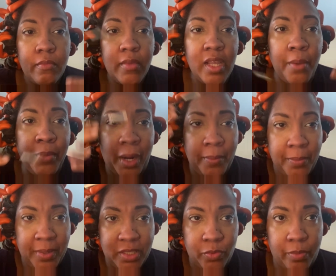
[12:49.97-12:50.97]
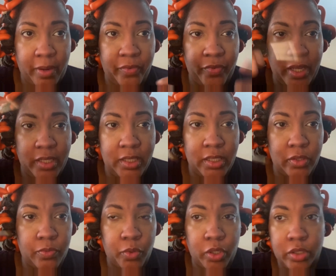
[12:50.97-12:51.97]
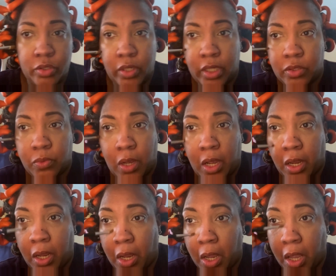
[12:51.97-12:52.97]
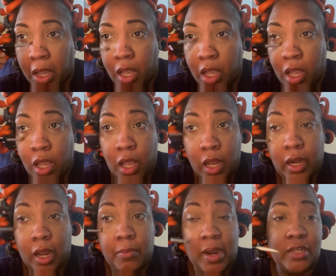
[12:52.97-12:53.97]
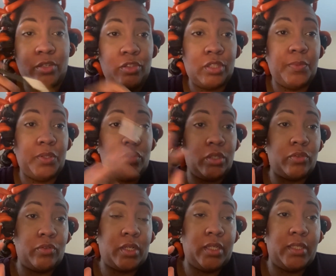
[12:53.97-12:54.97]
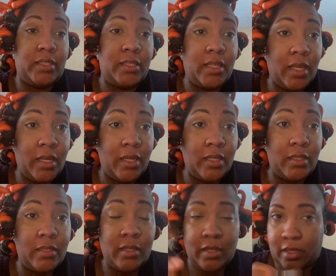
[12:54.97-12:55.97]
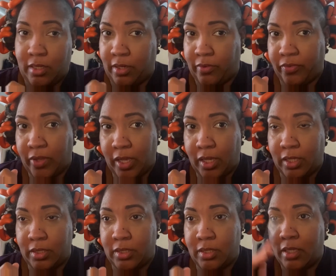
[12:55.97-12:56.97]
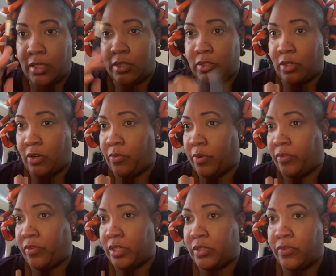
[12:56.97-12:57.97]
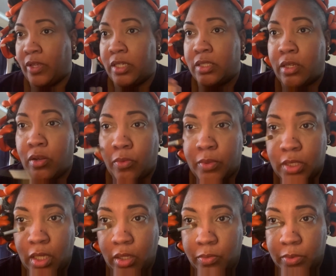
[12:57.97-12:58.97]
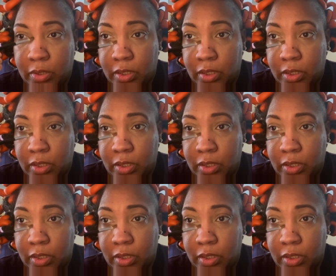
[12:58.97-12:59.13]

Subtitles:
But I've been messing with my face this morning, so that's why. Now, mind you, you should be doing this on clean skin, a clean face. Start off with a fresh face. It always helps.